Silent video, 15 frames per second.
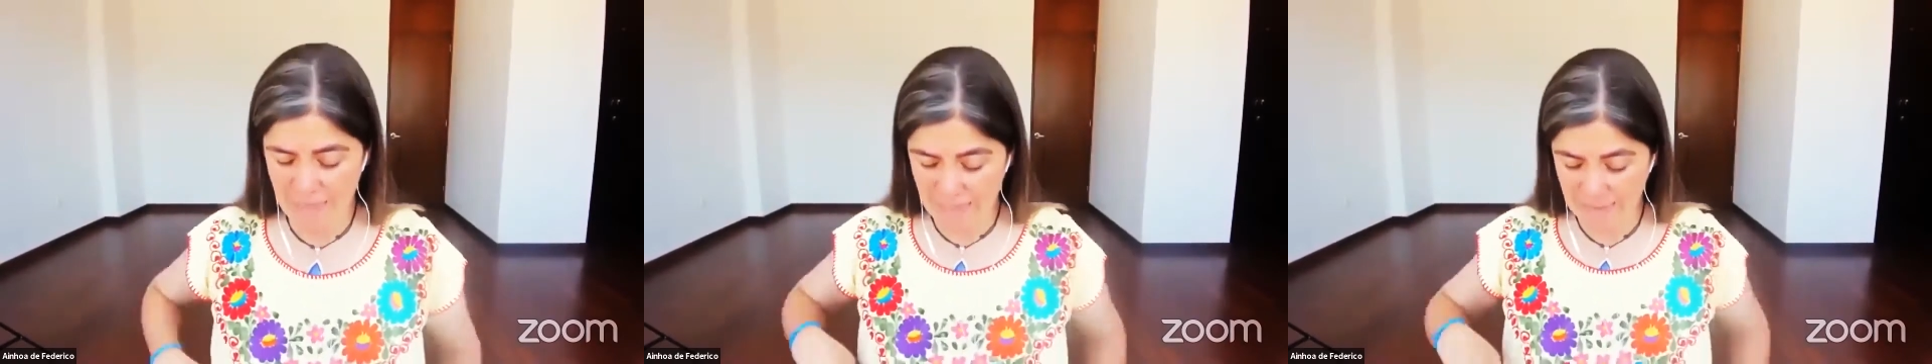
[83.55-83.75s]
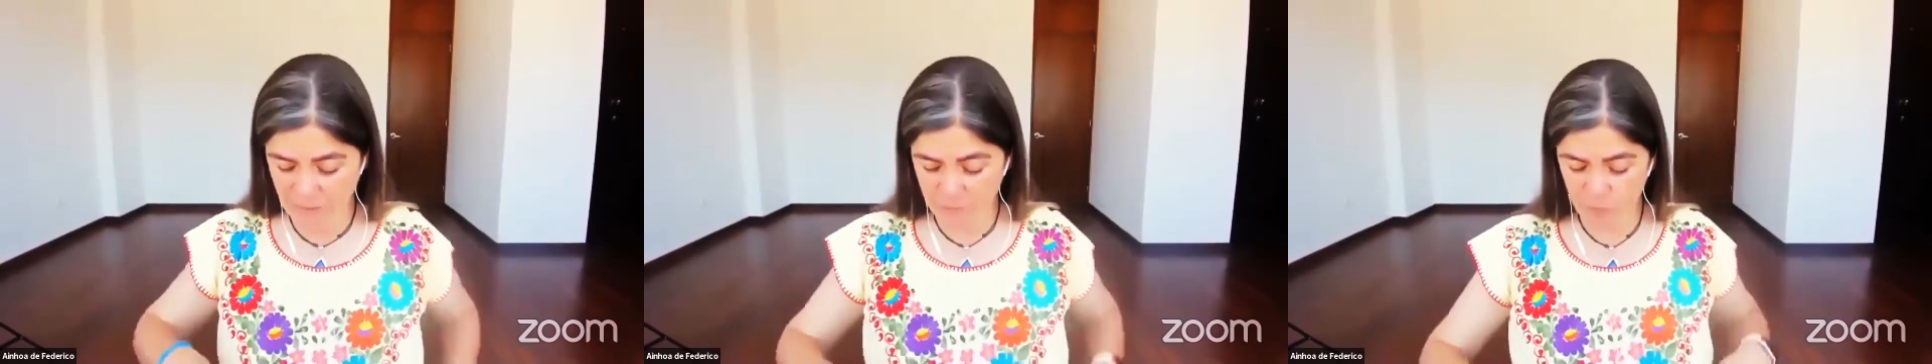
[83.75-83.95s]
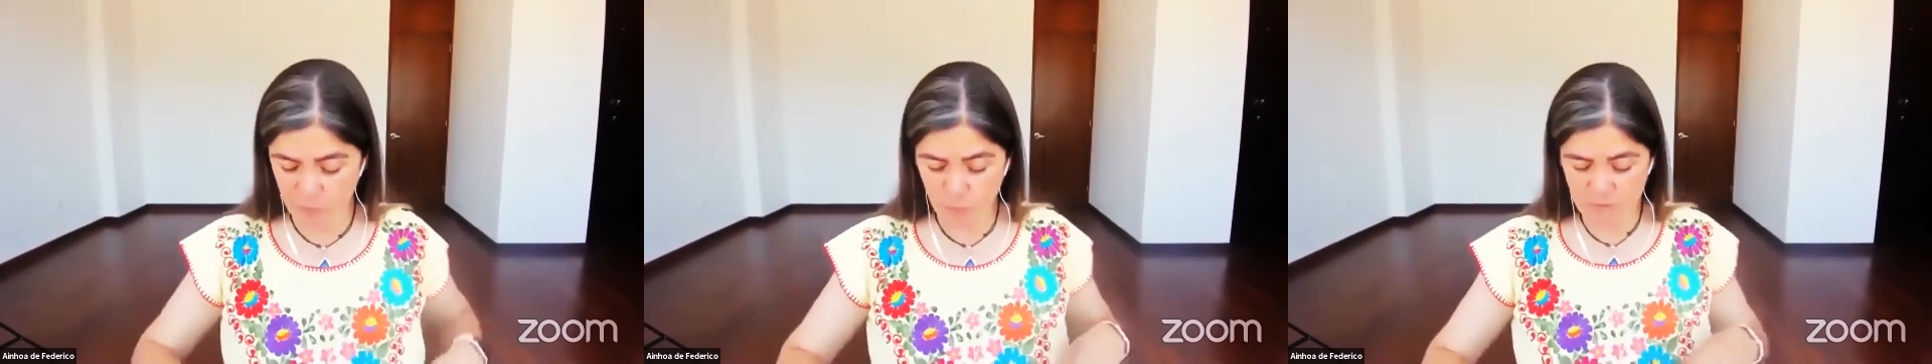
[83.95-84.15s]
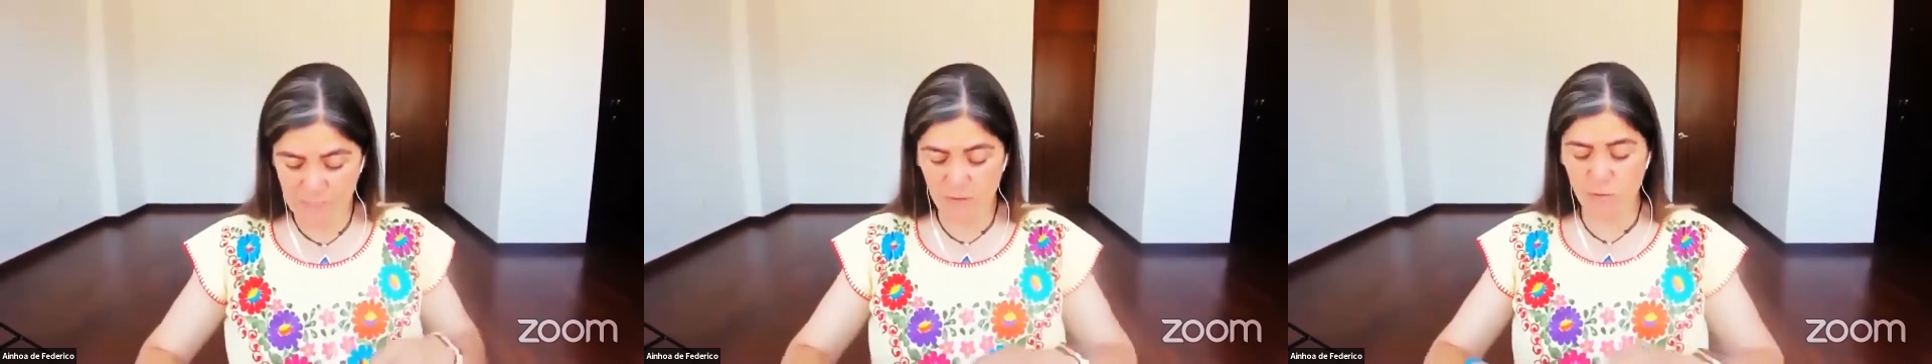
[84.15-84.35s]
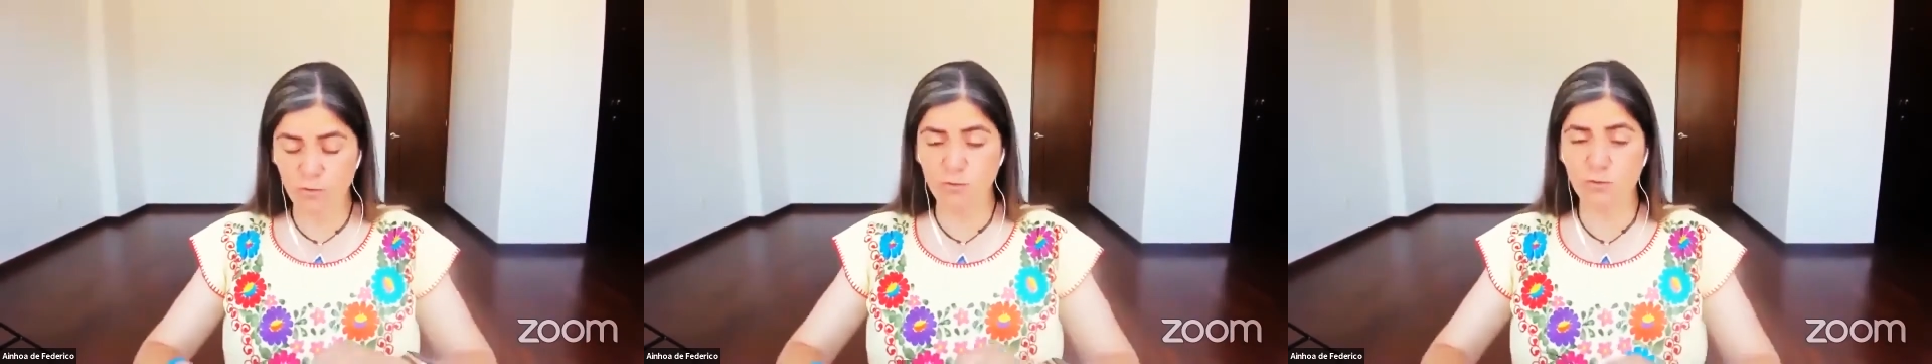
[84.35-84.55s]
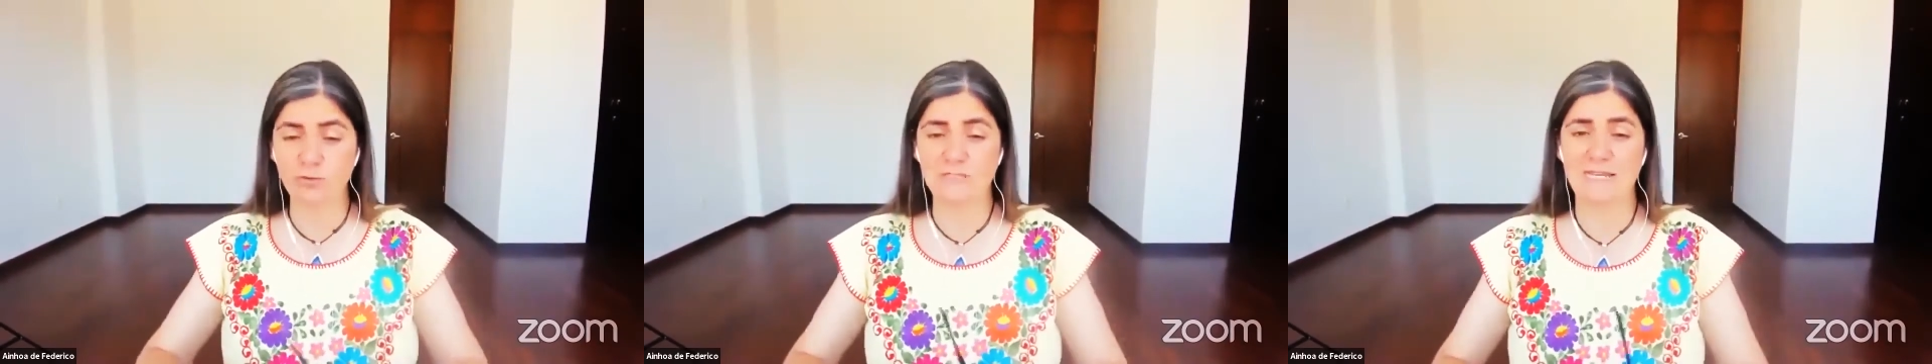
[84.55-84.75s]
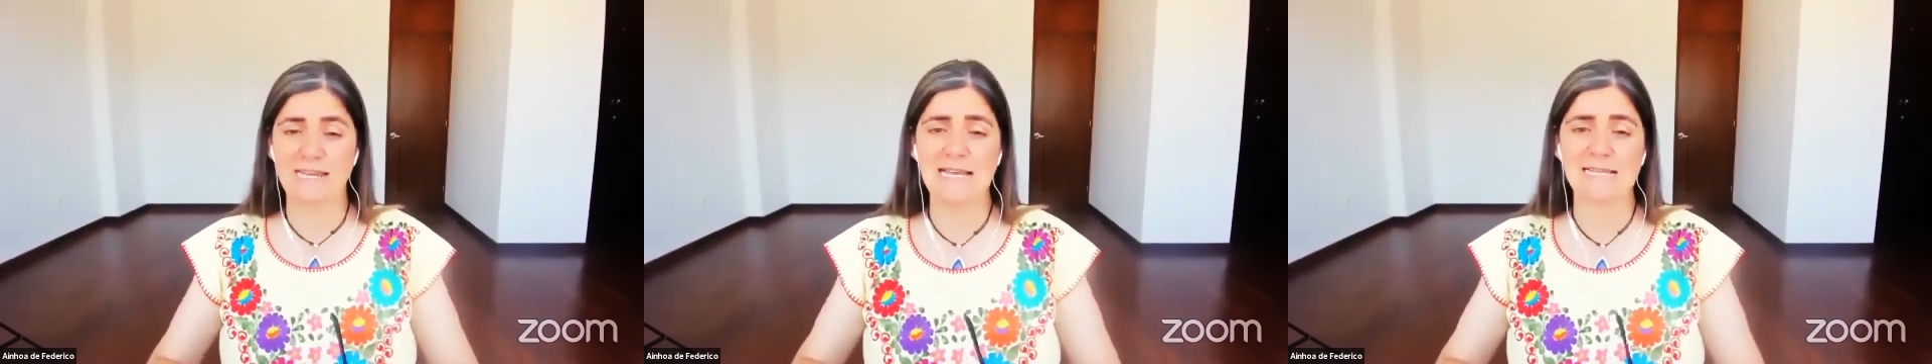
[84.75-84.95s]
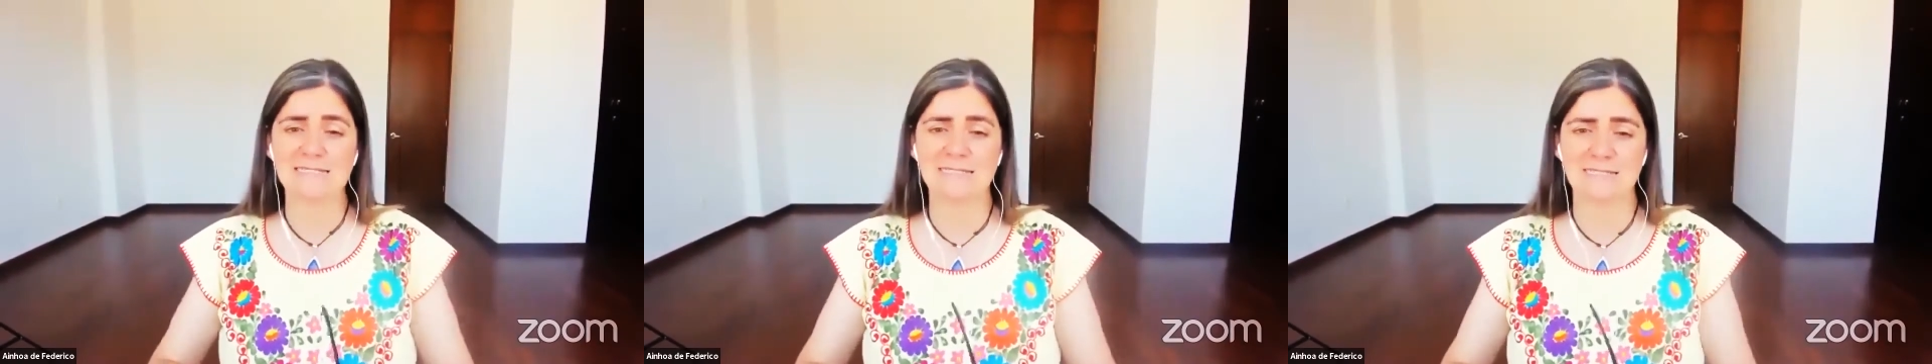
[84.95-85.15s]
And if you tend to use
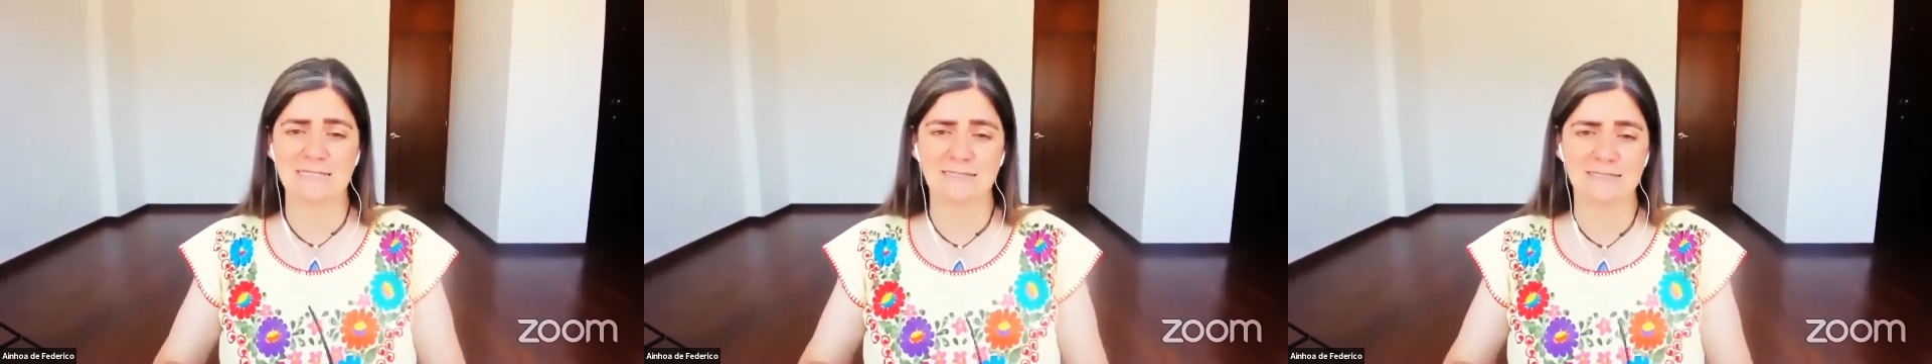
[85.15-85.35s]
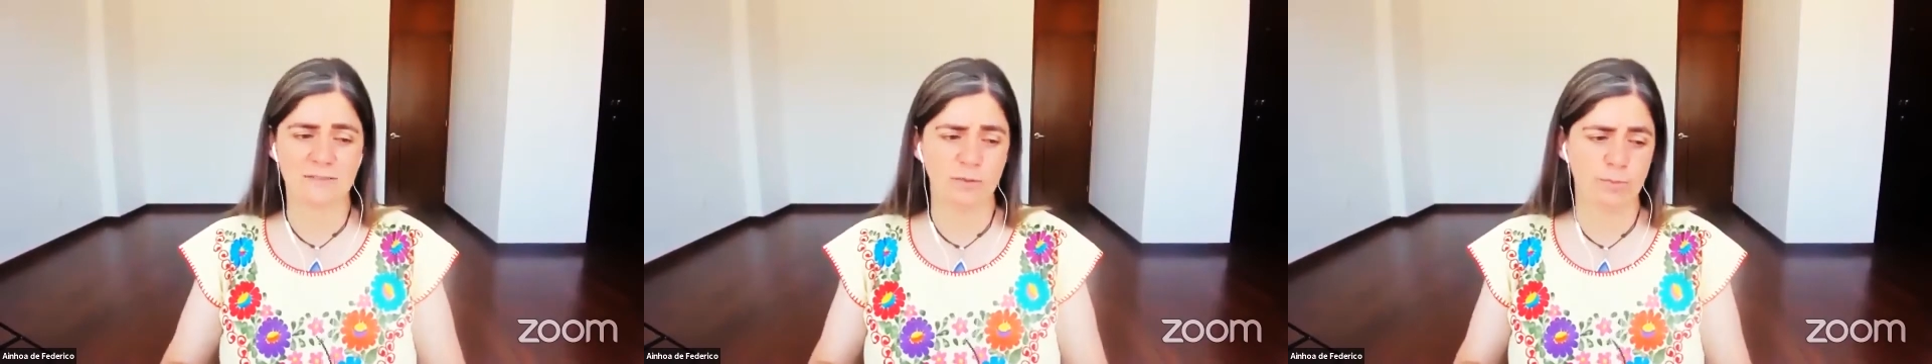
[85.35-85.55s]
glasses,